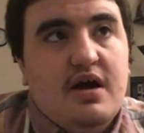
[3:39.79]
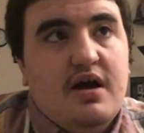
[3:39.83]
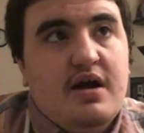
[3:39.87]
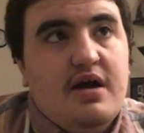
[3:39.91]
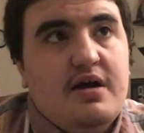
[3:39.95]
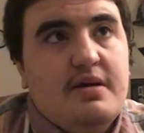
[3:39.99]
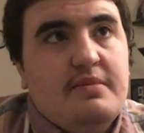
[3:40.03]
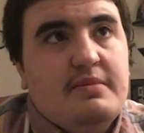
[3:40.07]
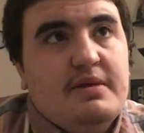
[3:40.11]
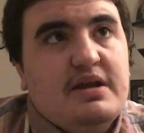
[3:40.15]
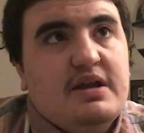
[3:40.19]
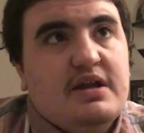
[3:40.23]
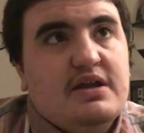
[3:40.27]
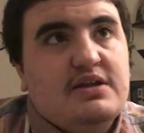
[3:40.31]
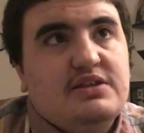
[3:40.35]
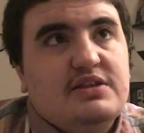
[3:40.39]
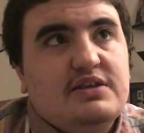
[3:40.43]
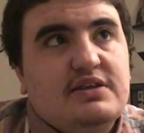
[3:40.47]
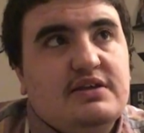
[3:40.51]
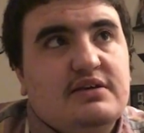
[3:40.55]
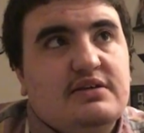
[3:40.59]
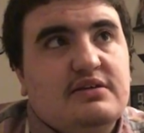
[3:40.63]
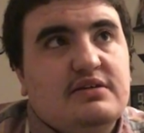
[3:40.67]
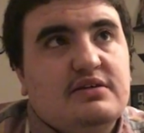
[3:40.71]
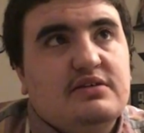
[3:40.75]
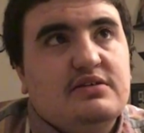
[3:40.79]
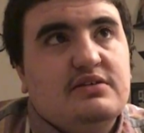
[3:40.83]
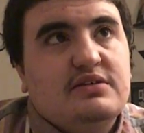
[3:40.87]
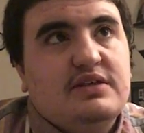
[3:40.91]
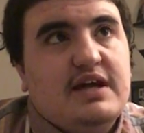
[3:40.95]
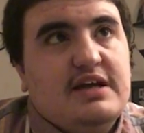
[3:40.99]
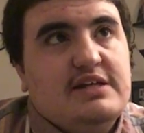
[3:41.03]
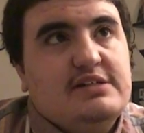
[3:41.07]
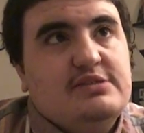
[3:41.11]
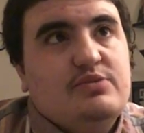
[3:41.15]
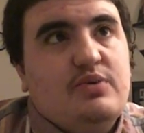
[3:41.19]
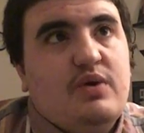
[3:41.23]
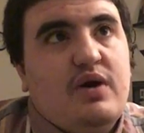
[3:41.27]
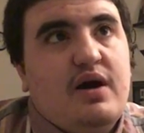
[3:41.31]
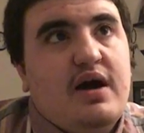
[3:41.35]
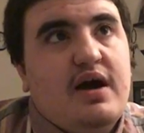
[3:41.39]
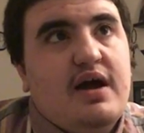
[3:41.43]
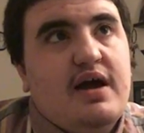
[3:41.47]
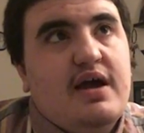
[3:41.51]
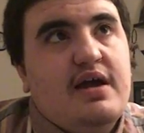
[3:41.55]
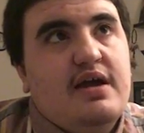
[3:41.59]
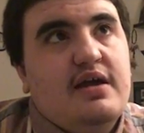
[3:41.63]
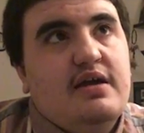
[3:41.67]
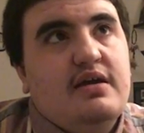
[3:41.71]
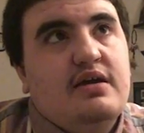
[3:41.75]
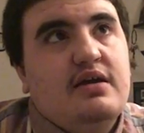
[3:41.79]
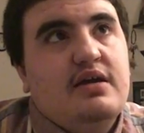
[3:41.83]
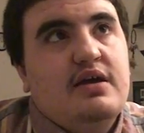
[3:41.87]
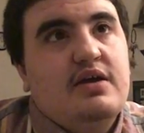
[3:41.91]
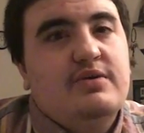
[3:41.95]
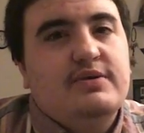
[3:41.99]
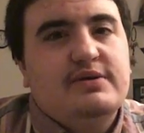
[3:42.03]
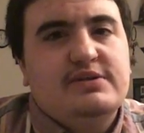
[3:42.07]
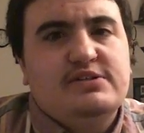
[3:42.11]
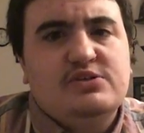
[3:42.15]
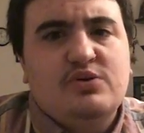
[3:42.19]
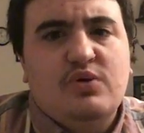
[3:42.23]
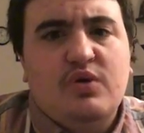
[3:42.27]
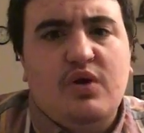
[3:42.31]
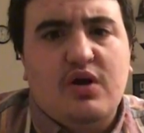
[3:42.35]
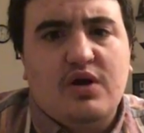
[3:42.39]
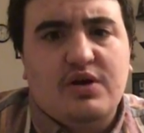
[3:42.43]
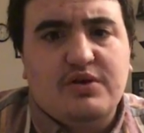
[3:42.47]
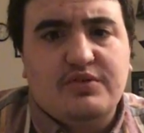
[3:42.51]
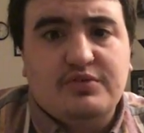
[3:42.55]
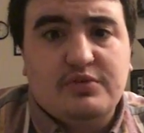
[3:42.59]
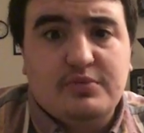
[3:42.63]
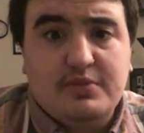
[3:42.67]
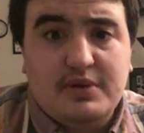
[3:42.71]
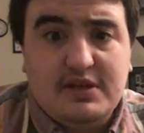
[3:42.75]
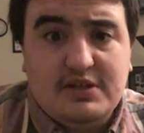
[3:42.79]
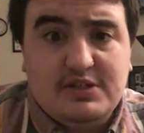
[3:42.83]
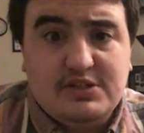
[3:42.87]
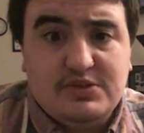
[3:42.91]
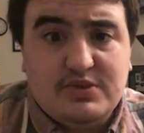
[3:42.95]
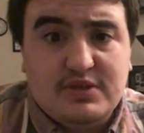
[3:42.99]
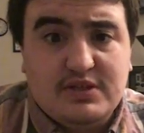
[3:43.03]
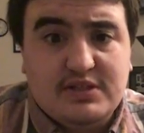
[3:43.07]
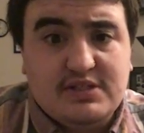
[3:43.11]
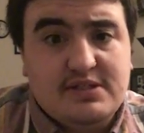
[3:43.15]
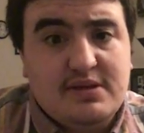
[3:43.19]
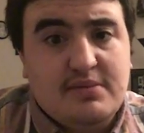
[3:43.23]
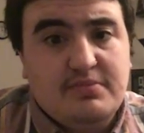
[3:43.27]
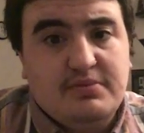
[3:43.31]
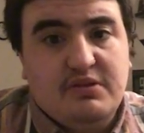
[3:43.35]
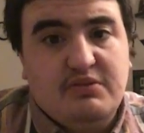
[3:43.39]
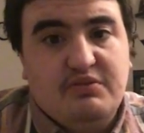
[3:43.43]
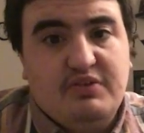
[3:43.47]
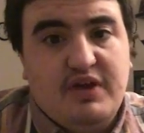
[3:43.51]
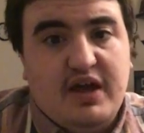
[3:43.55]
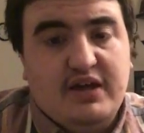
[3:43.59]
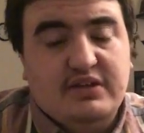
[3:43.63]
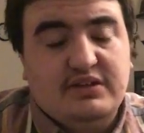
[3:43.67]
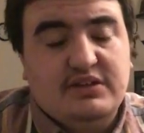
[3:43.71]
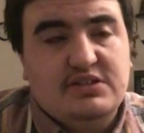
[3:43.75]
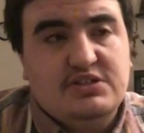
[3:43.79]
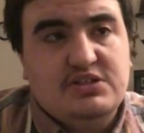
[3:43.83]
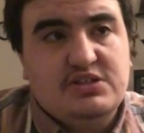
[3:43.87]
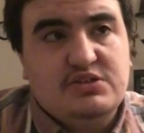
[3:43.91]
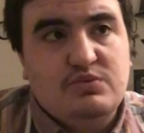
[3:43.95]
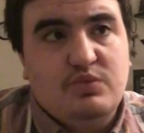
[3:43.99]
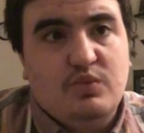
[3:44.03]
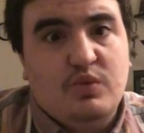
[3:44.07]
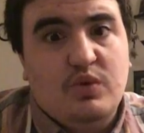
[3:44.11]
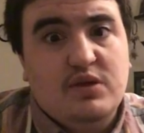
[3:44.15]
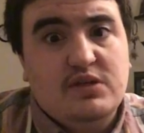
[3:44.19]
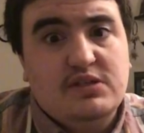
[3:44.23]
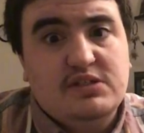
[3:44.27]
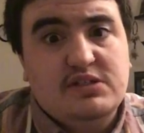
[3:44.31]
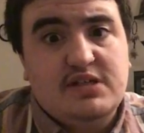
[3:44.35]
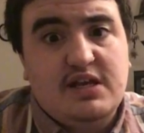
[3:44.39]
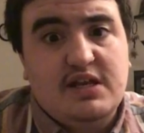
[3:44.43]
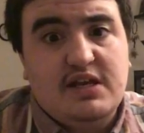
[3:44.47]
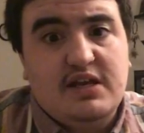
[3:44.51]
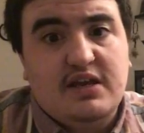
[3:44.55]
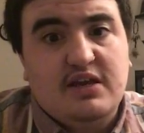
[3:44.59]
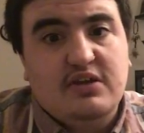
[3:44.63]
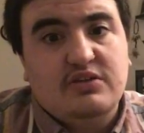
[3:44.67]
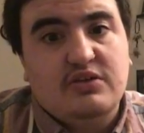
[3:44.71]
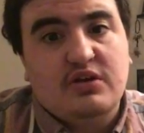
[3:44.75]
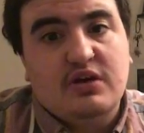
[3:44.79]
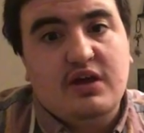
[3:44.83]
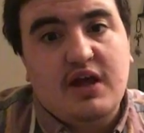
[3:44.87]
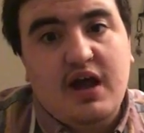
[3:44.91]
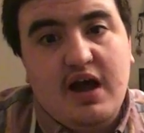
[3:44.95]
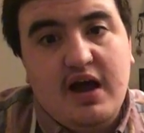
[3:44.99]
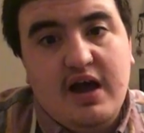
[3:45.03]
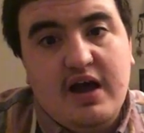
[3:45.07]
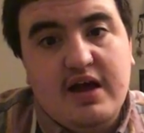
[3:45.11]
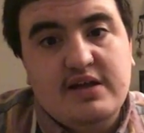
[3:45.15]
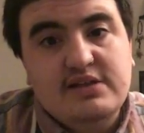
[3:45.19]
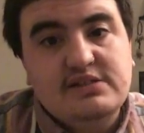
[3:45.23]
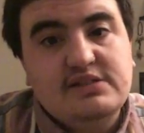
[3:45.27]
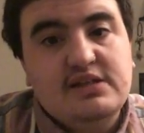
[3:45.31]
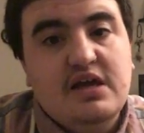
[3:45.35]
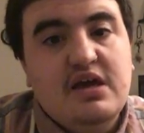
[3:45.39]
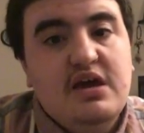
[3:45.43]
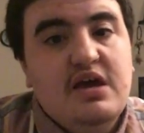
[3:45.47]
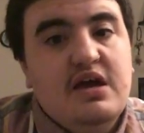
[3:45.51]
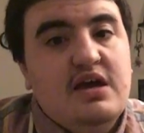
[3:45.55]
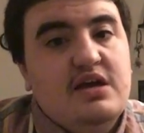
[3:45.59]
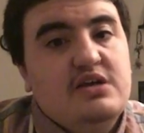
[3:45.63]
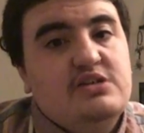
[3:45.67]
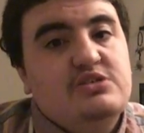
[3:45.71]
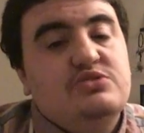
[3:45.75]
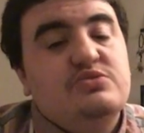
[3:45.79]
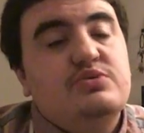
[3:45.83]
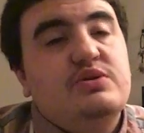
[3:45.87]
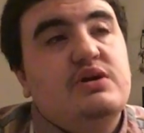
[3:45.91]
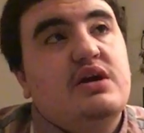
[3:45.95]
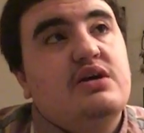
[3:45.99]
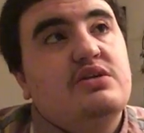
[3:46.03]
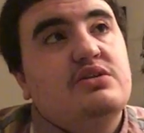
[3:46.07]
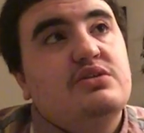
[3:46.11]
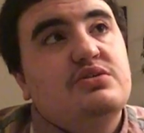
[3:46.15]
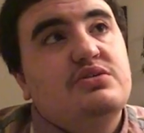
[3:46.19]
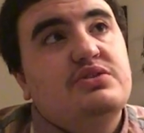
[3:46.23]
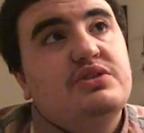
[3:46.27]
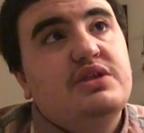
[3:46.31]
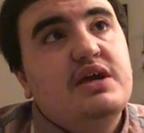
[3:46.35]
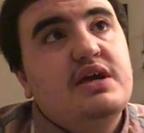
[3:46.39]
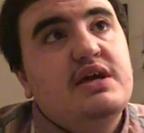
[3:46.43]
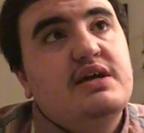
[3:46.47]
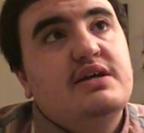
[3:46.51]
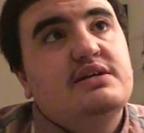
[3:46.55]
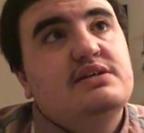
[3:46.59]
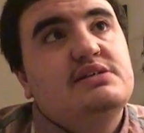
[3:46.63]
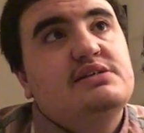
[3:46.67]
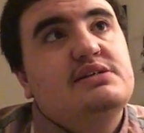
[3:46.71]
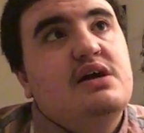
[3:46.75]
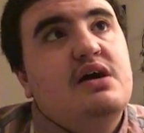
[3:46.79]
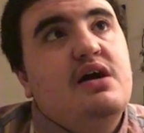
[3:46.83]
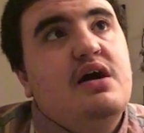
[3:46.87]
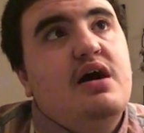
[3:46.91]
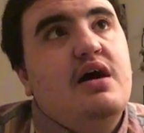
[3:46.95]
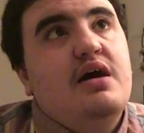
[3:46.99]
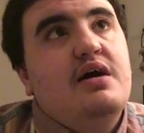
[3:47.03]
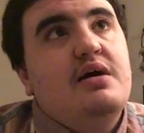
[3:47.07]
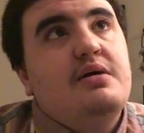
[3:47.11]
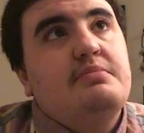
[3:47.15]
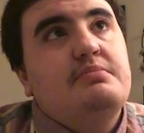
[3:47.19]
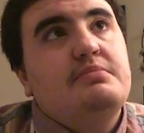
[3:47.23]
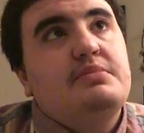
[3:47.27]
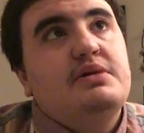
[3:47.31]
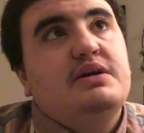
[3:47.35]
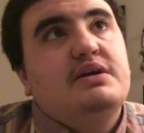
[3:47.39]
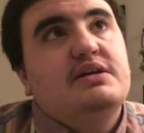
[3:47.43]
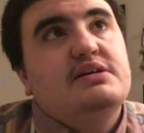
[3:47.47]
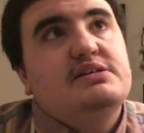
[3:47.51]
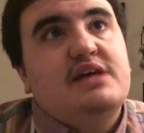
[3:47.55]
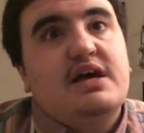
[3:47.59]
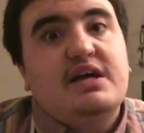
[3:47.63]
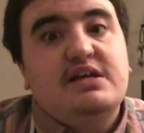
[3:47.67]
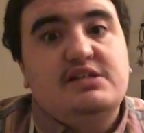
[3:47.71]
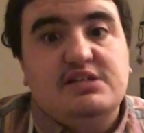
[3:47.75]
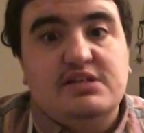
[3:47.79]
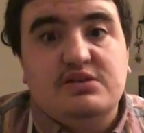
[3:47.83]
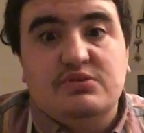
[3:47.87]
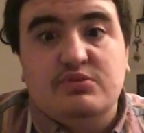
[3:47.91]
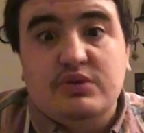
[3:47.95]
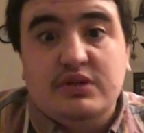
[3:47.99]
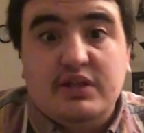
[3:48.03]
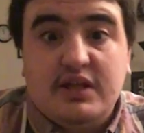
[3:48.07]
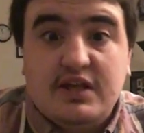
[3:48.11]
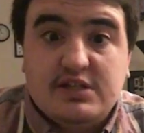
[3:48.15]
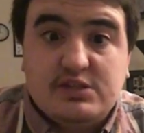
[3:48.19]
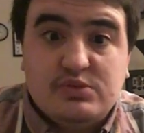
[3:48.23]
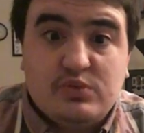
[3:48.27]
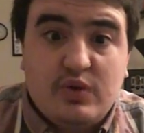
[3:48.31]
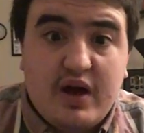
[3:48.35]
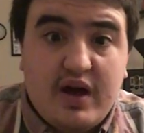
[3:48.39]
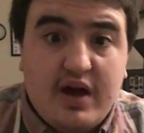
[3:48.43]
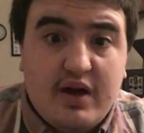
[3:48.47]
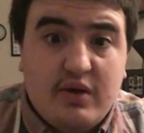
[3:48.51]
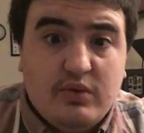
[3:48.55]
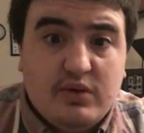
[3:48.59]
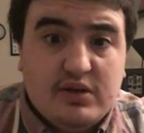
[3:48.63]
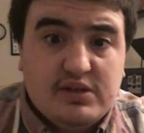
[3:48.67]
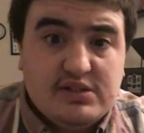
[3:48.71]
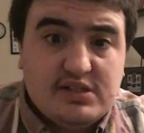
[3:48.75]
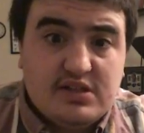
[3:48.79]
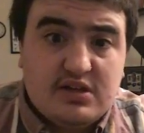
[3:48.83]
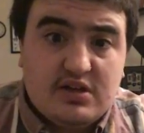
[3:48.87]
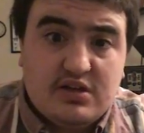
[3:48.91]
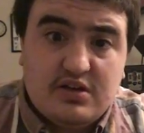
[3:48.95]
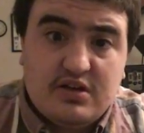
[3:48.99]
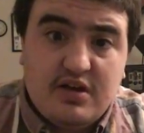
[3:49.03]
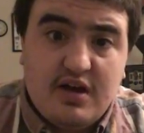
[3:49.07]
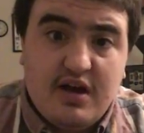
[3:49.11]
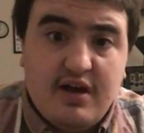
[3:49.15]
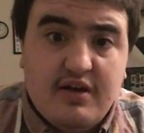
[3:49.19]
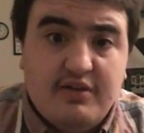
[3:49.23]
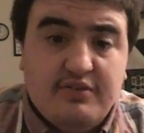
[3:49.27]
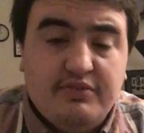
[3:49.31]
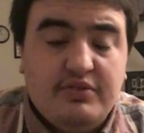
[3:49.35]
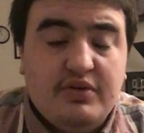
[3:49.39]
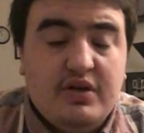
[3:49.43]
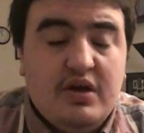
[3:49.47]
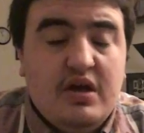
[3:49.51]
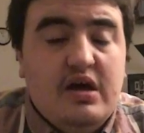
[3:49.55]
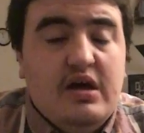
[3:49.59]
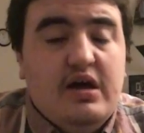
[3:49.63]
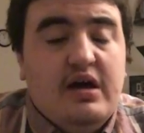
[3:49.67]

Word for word: Um, and I think that's why it was so hard for me to accept the fact that she was dating other guys and doing other things um, because I didn't realize why I wasn't enough.